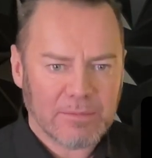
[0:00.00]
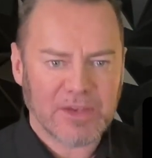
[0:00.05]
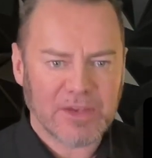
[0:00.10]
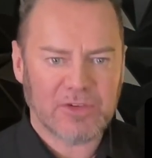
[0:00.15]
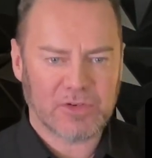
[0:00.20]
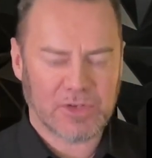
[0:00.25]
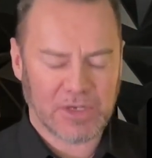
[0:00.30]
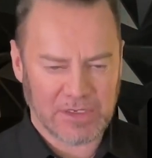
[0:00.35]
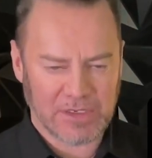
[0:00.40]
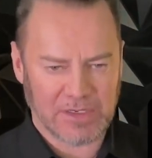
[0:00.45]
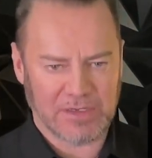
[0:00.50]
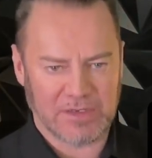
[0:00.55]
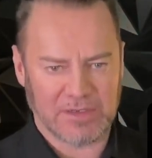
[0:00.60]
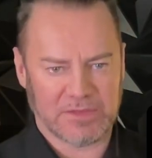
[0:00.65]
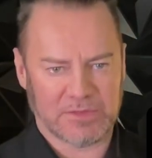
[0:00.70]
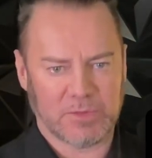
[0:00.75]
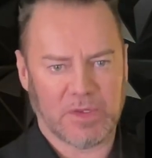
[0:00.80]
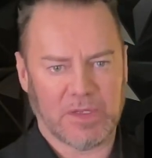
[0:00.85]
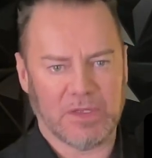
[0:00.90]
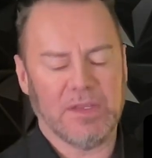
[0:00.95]
be traded
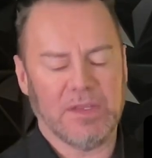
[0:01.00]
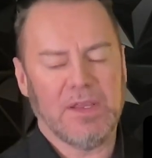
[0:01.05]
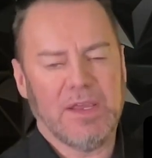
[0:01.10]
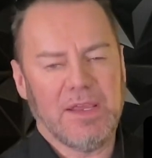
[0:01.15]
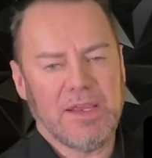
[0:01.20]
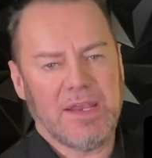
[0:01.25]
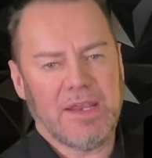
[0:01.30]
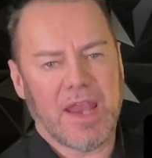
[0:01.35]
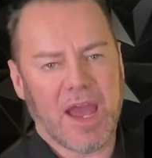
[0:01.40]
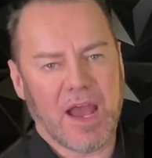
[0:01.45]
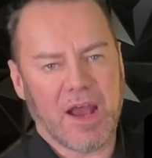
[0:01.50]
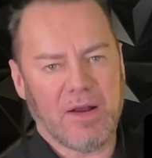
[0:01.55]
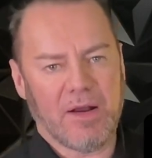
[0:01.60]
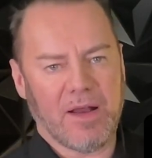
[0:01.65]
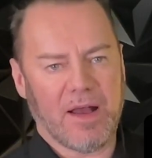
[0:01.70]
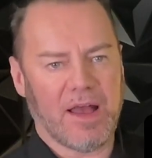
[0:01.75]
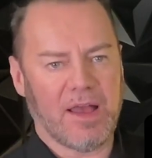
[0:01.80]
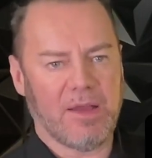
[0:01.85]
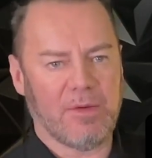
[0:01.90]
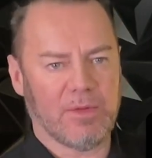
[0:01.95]
as well. Now,
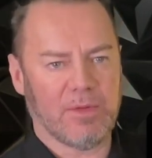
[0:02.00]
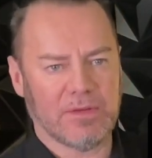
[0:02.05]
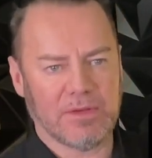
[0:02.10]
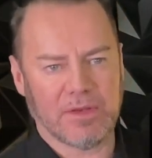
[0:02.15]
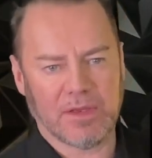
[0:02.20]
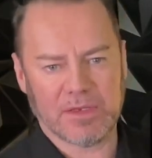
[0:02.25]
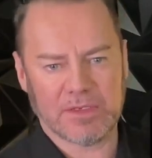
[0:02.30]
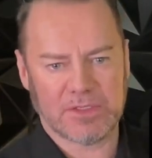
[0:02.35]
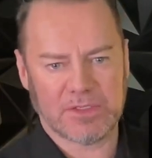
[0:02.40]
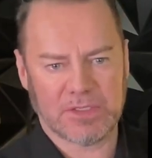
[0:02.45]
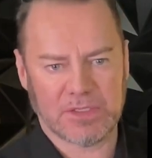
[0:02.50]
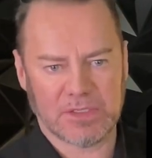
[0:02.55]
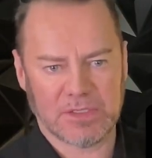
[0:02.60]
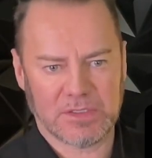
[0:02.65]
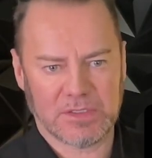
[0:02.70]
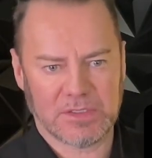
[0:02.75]
I will not